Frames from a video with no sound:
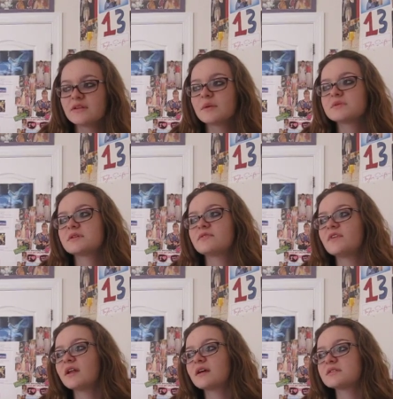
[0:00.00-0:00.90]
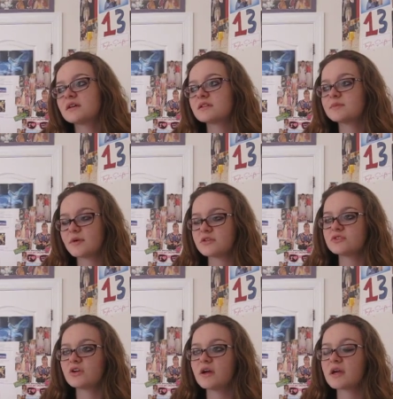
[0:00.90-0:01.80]
there was a FedEx Express
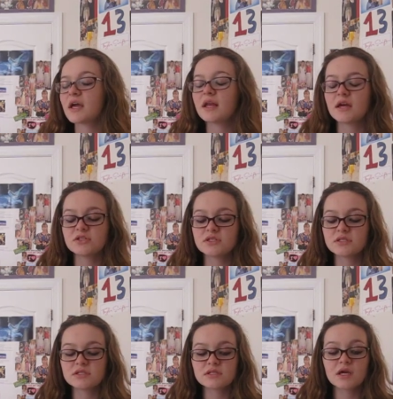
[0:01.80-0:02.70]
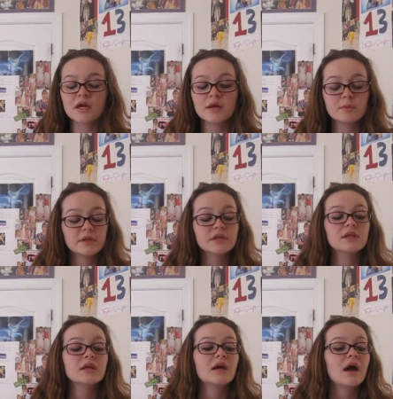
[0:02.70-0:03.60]
truck, and I just
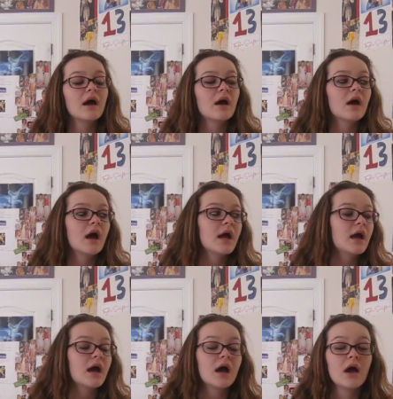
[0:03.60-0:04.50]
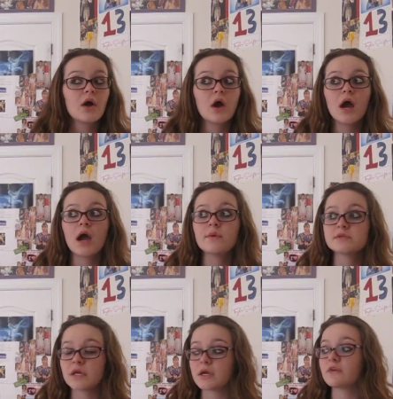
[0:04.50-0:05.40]
completely, I
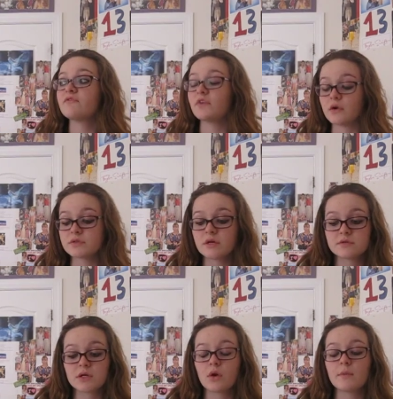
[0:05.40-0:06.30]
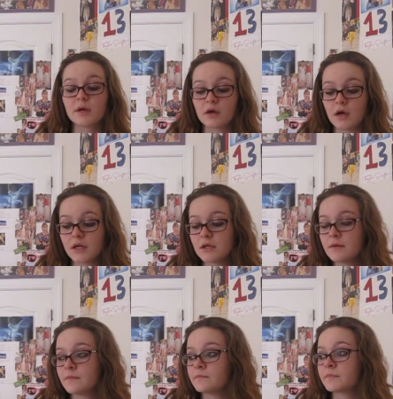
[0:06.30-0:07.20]
was like froze. I was like, oh my god.
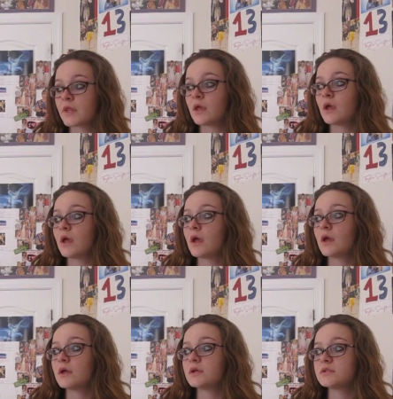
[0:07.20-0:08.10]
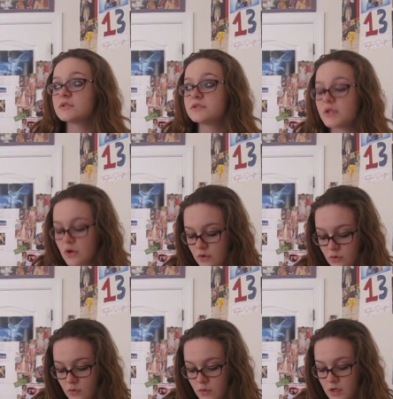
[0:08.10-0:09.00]

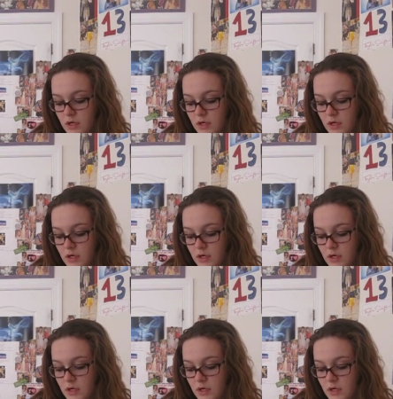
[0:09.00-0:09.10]
So